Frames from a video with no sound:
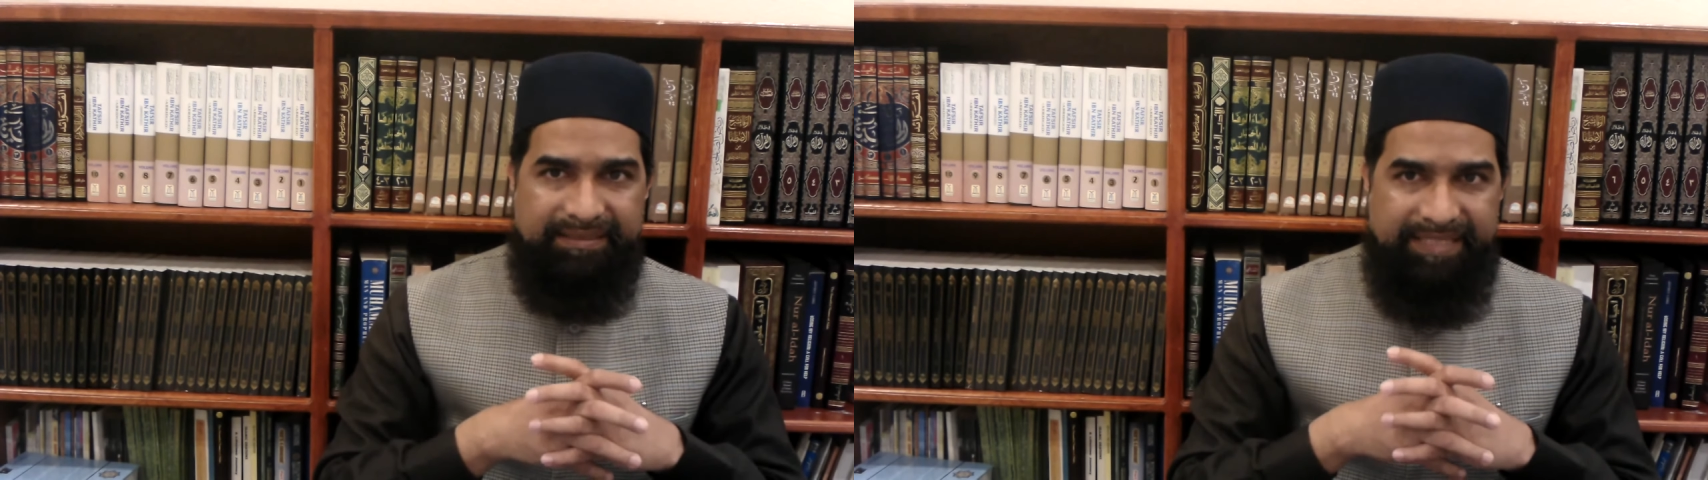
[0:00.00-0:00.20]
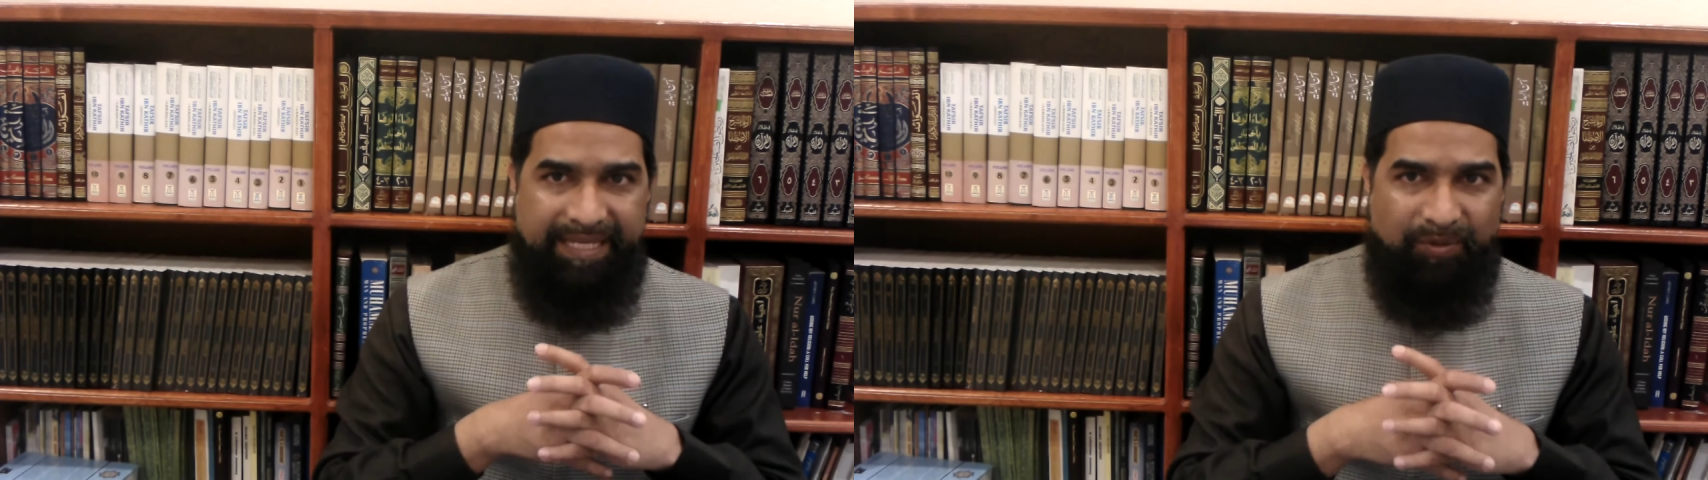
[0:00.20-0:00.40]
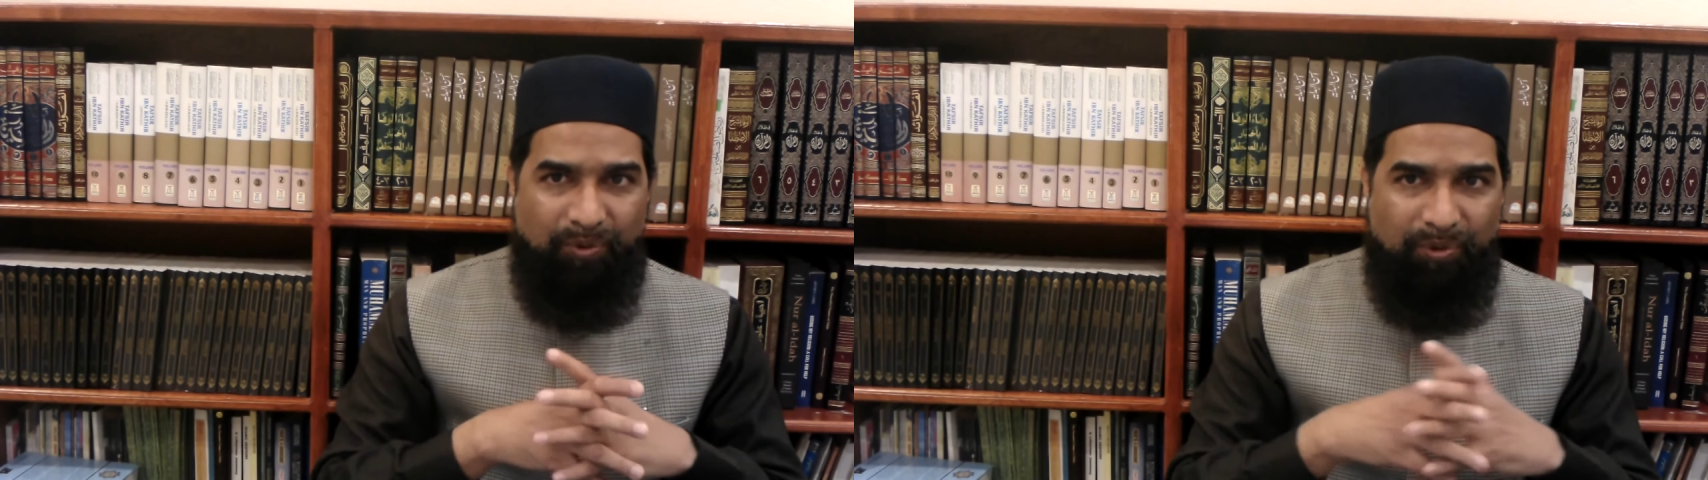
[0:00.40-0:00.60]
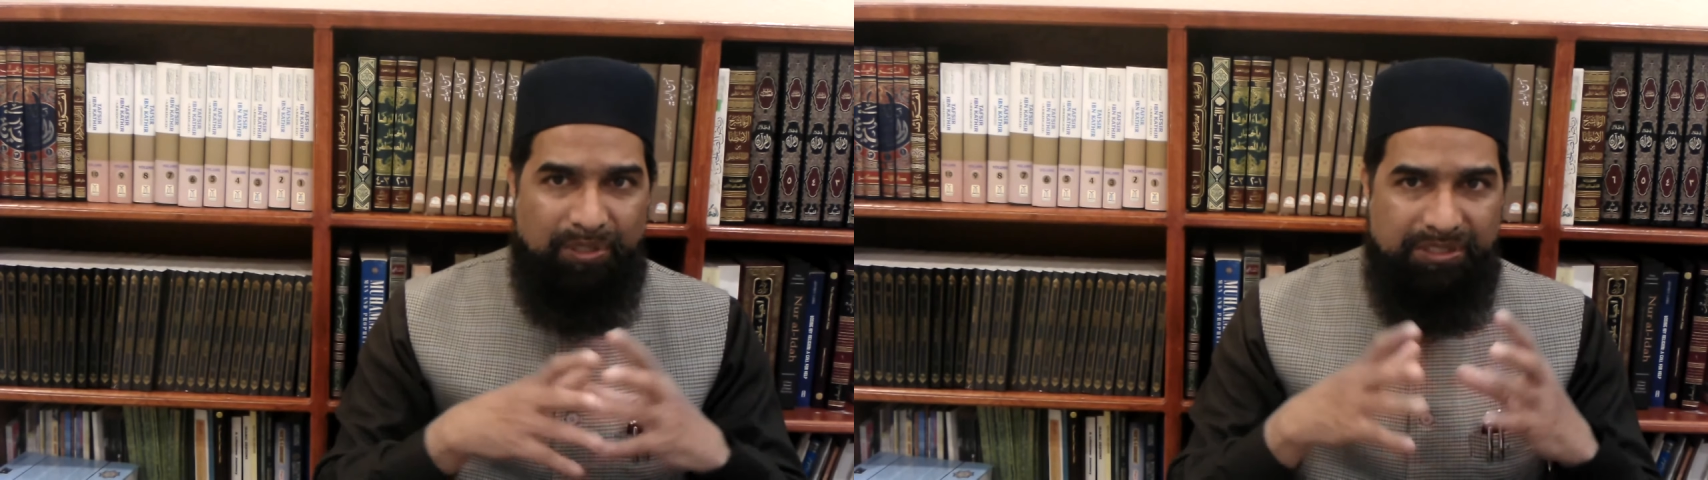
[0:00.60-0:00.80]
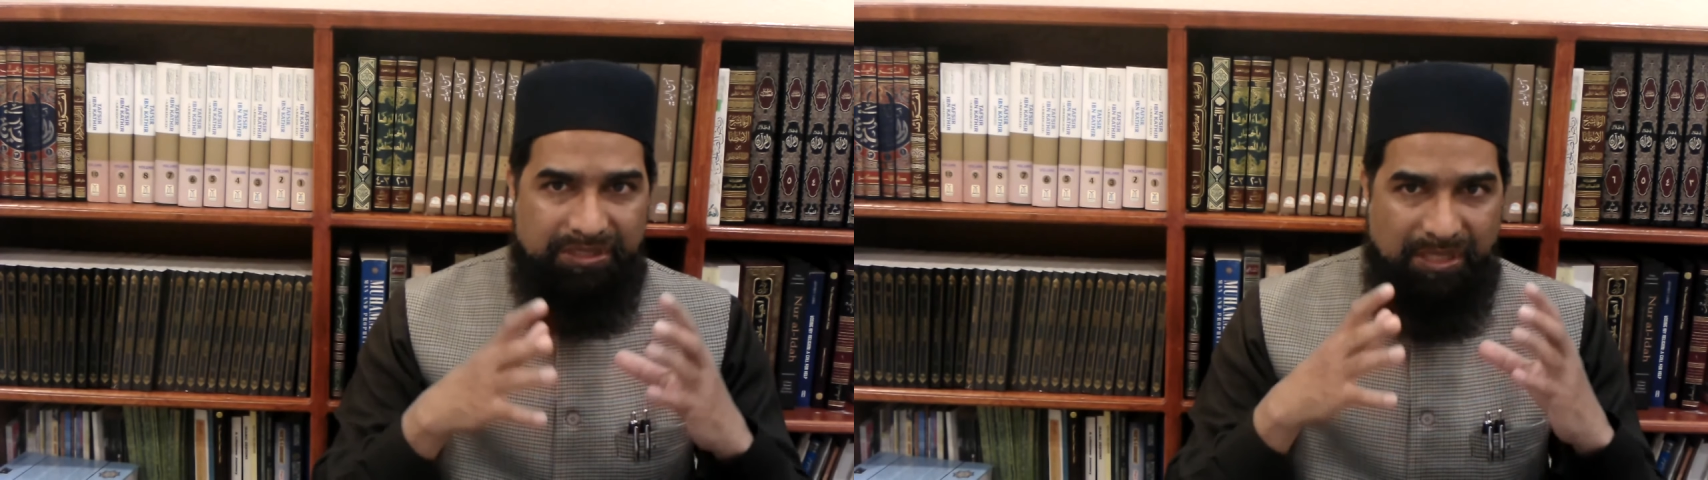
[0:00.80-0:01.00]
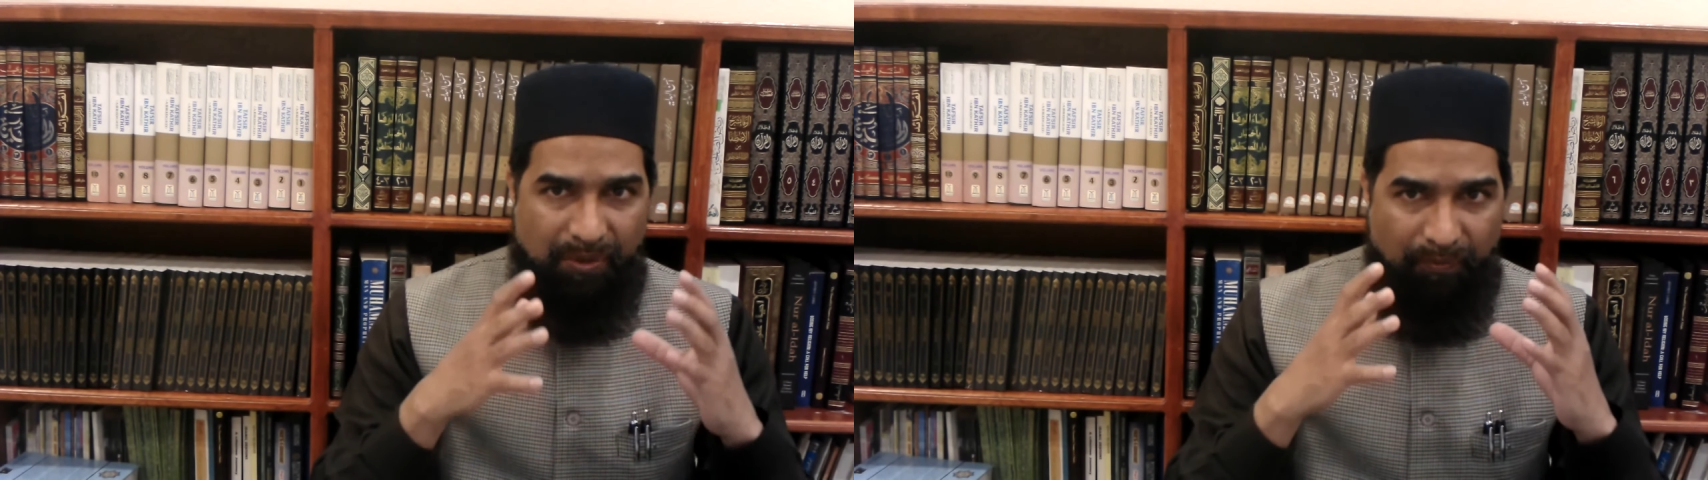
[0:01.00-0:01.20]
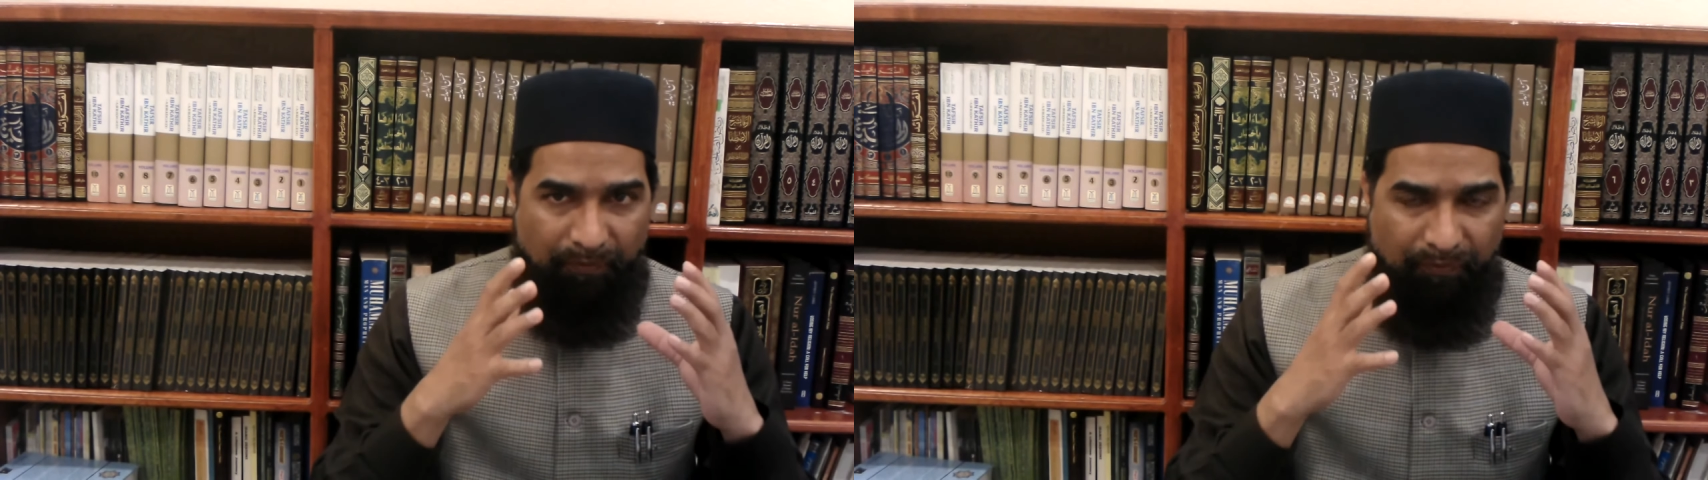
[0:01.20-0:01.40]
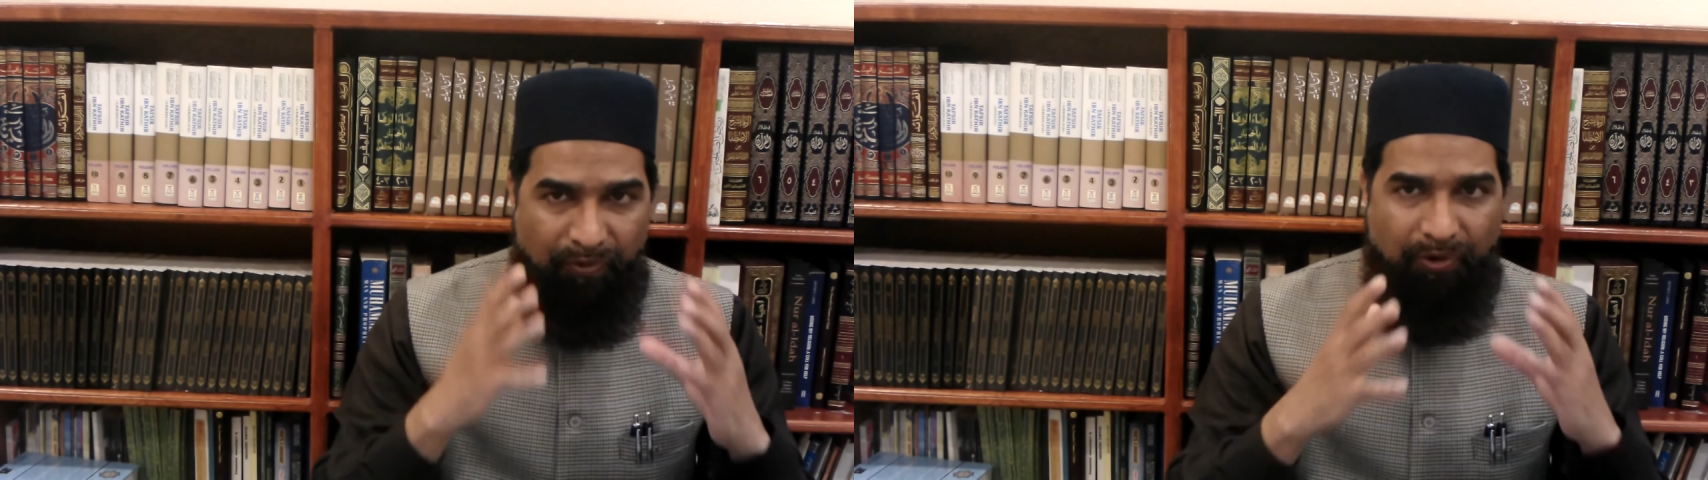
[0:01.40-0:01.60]
They hold
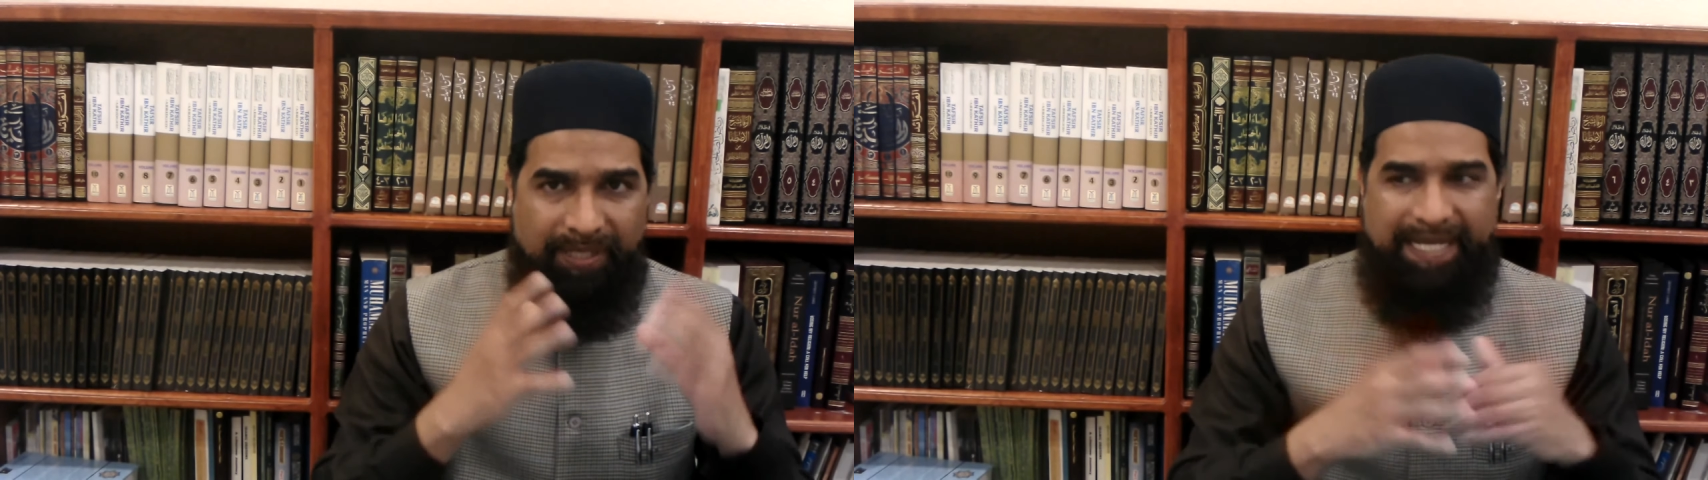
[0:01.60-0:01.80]
four